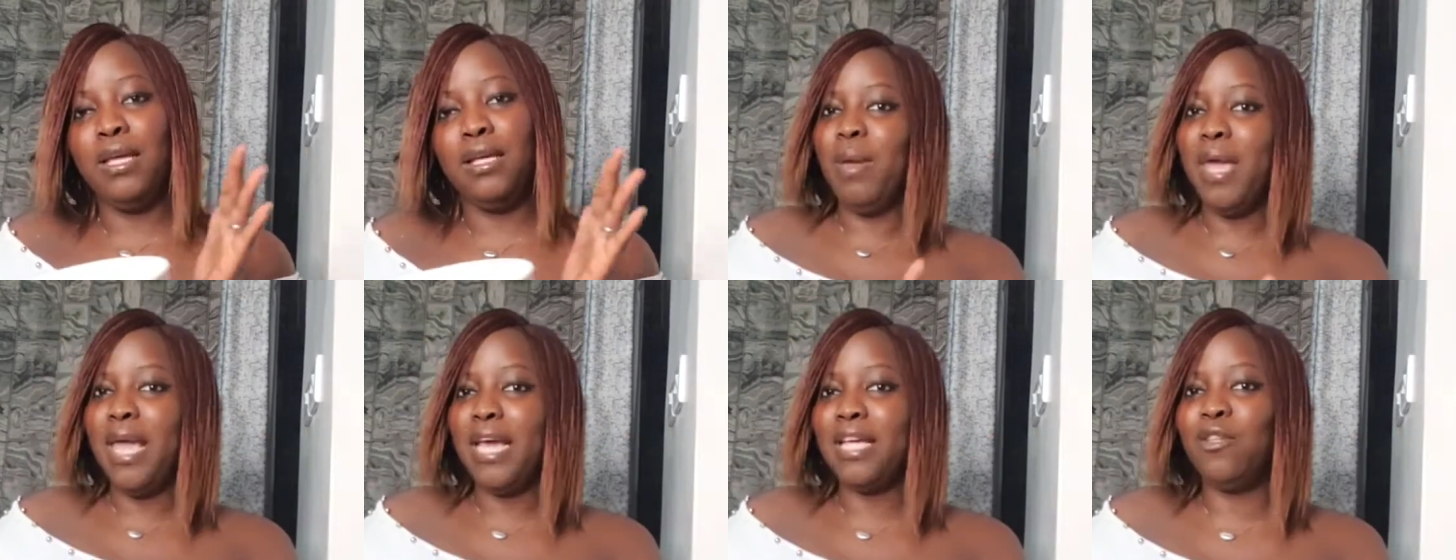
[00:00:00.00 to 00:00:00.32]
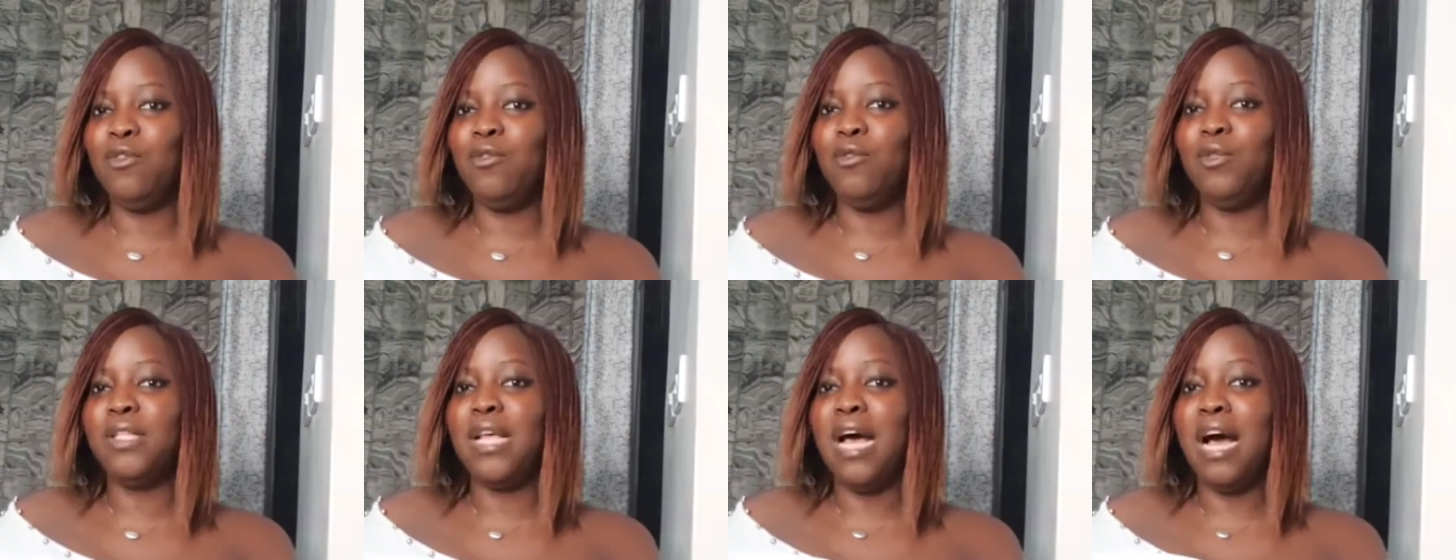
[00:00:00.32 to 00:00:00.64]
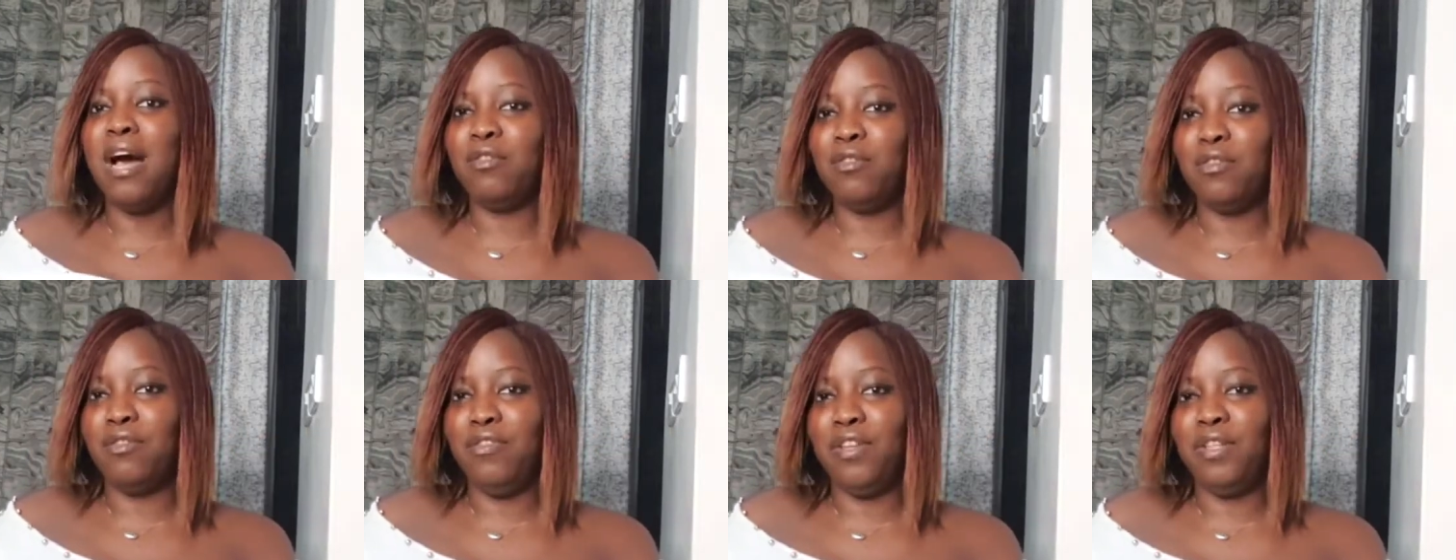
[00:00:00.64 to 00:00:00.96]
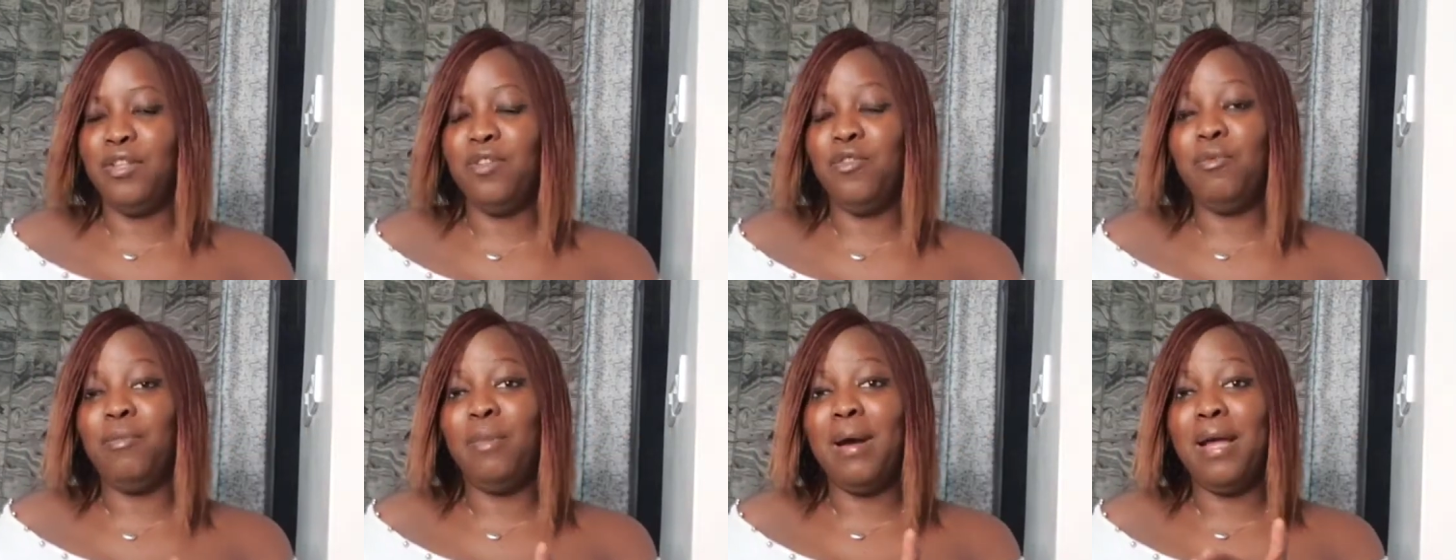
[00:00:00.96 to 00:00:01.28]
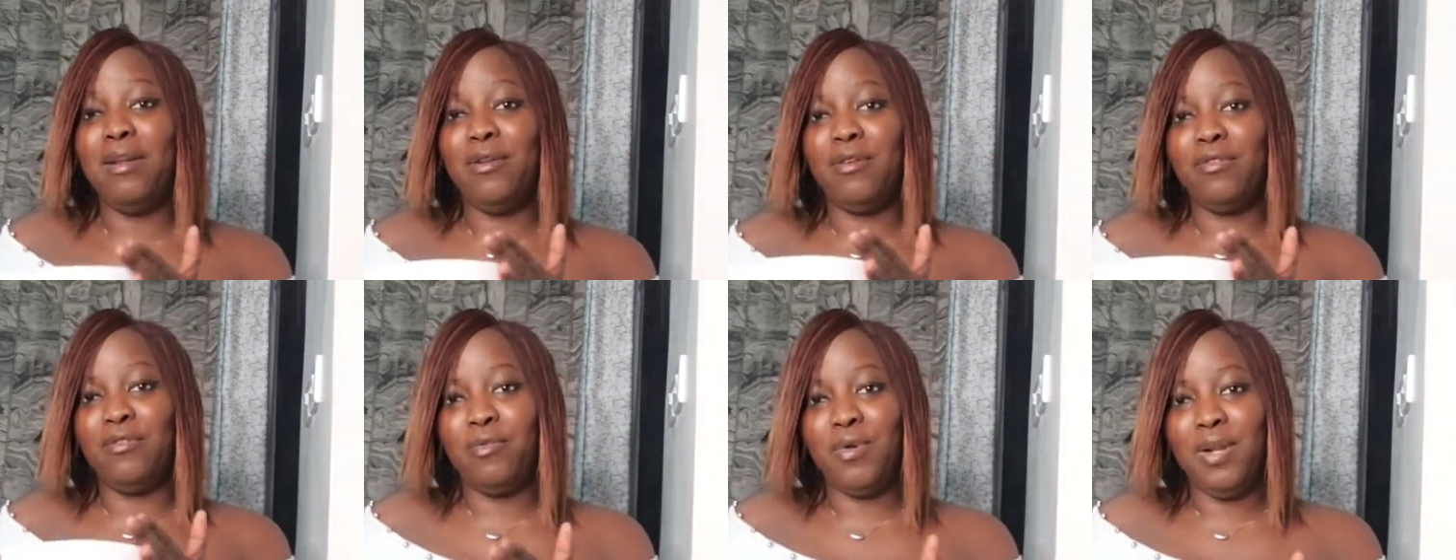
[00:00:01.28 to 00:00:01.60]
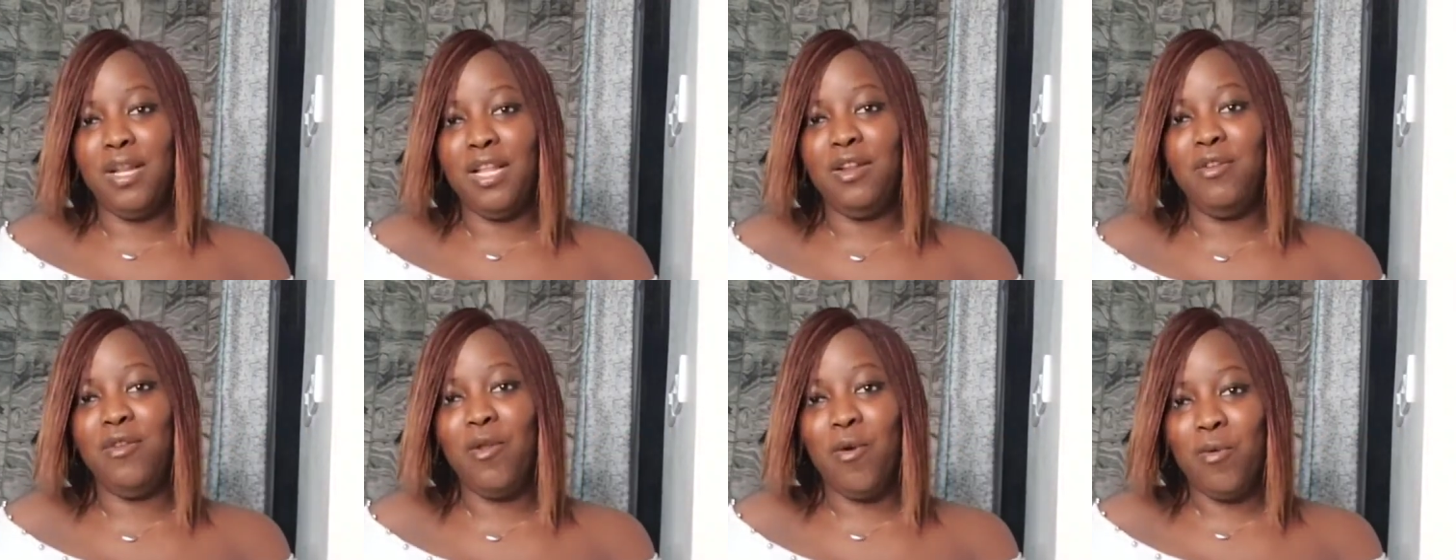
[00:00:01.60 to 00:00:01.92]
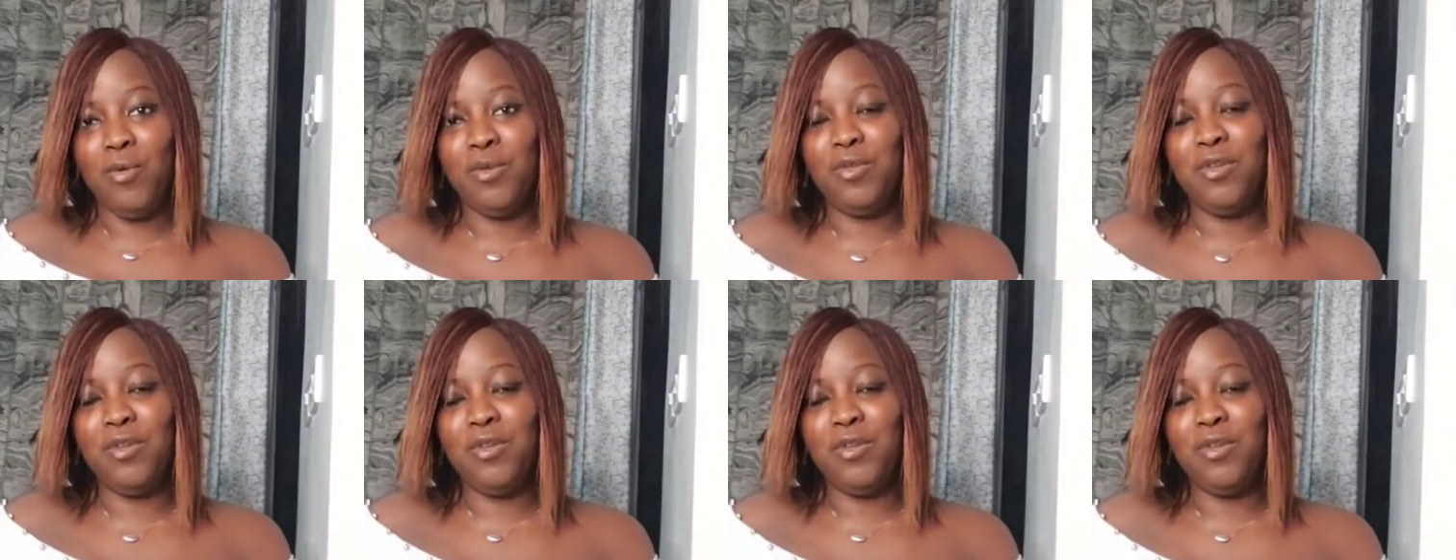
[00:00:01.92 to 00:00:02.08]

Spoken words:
make juice out of it, you might not really know.